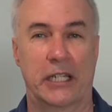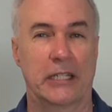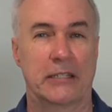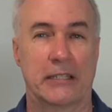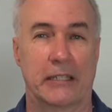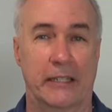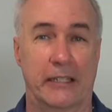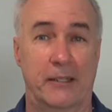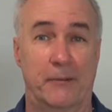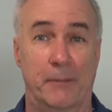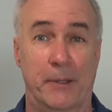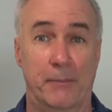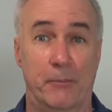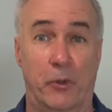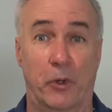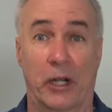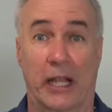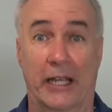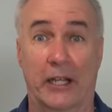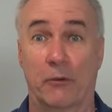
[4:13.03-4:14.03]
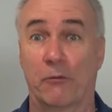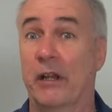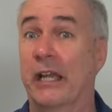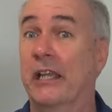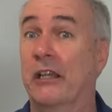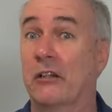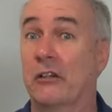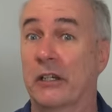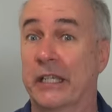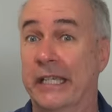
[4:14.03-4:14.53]
It's a little bit more like a
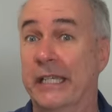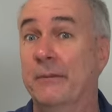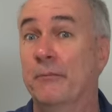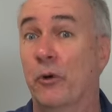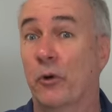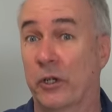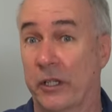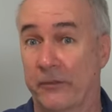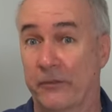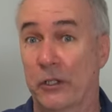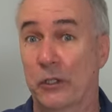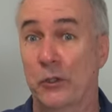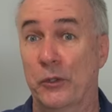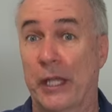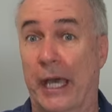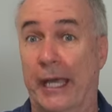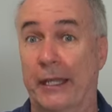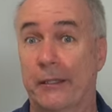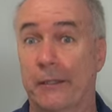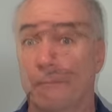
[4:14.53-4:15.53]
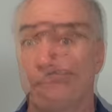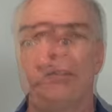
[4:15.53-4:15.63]
regular keyboard if you do that.